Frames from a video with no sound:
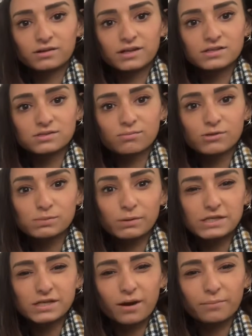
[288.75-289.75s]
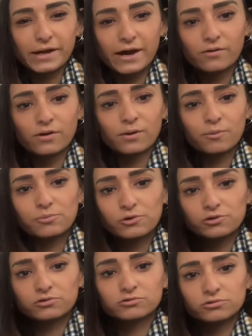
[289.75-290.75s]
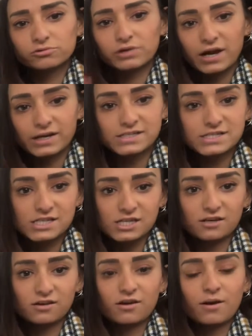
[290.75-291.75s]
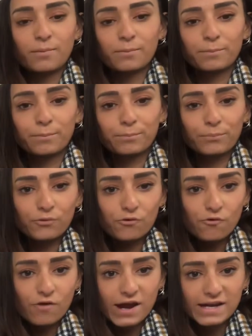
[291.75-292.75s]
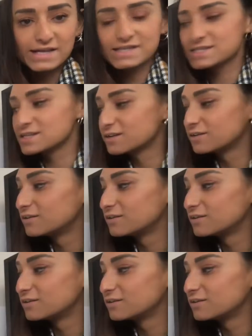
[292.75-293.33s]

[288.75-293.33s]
Let's speed it up now. B, I, t. Bright.